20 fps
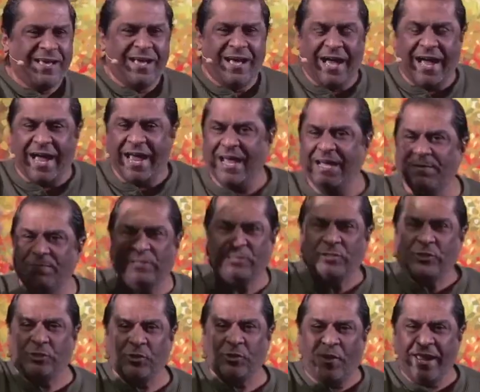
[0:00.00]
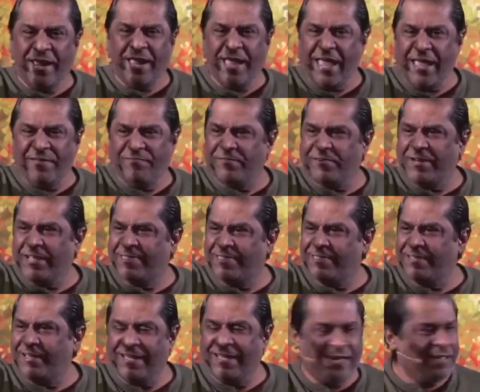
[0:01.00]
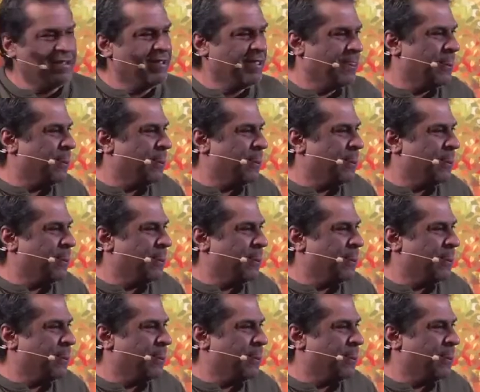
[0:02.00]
I'm enjoying everything.